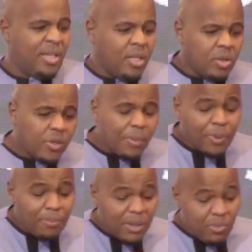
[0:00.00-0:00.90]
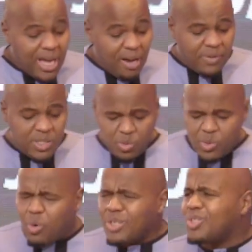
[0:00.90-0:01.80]
You know, the problem we have is we
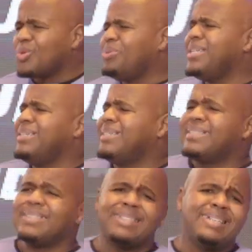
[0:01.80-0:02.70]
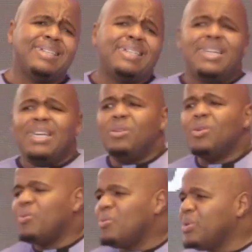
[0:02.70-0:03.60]
want to be, you know,
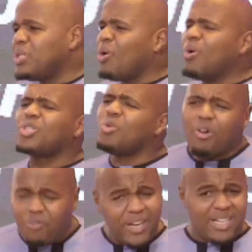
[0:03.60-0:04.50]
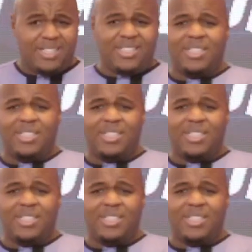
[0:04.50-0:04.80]
we don't want to offend.